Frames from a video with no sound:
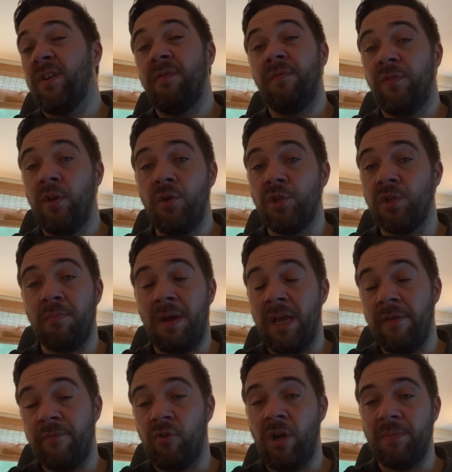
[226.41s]
confusion may
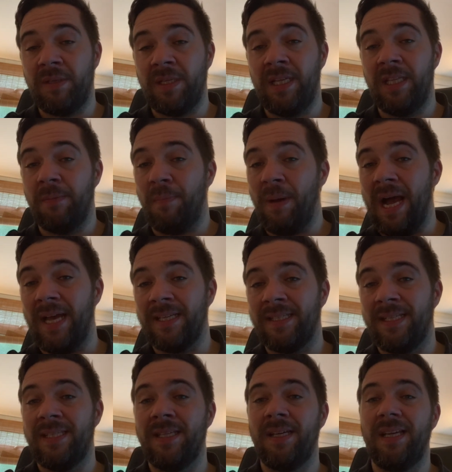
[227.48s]
have crept in the
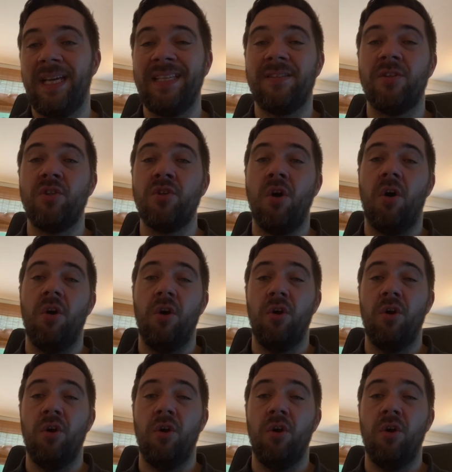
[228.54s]
past is that it's not